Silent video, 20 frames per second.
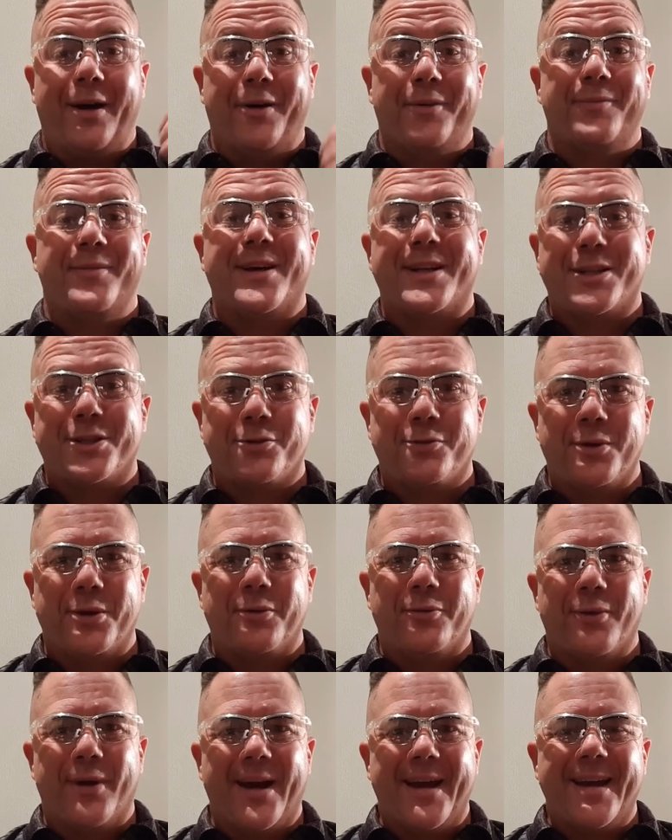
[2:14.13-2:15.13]
how much we
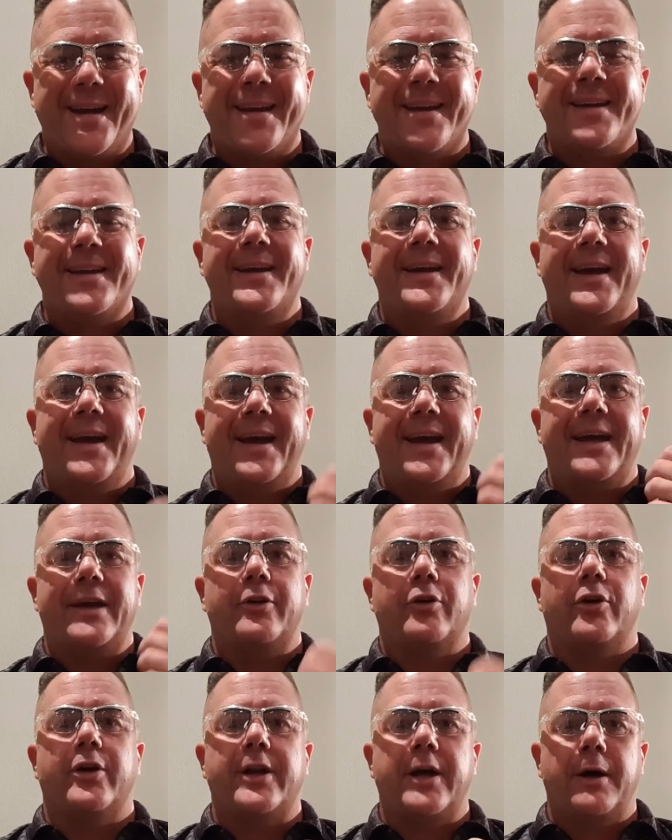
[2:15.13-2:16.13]
weigh, and
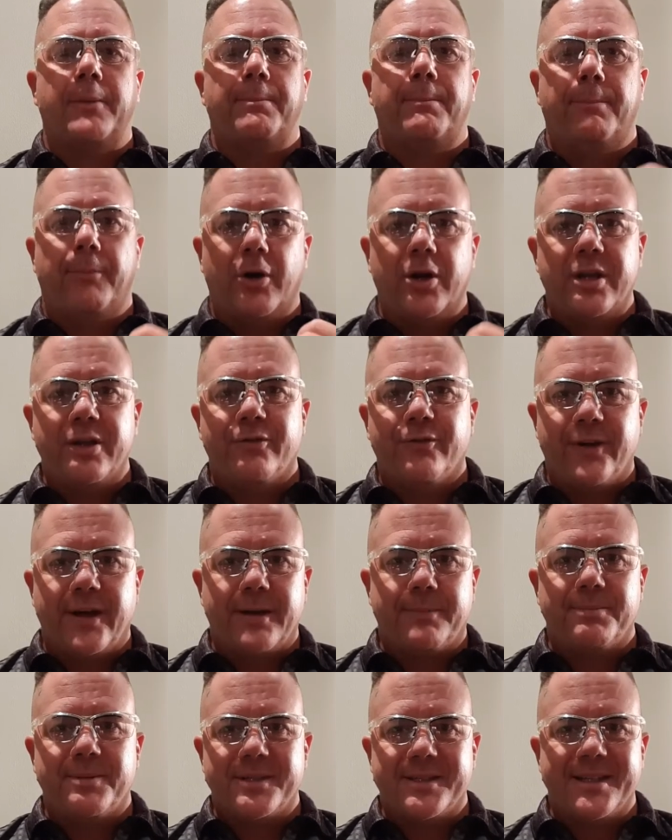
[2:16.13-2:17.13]
on our body
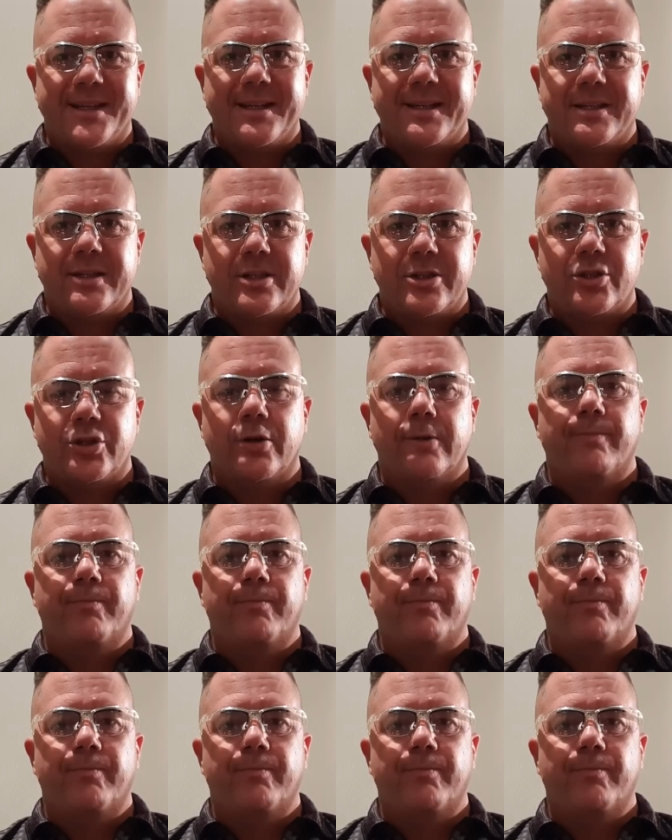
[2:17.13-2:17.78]
fat percentage,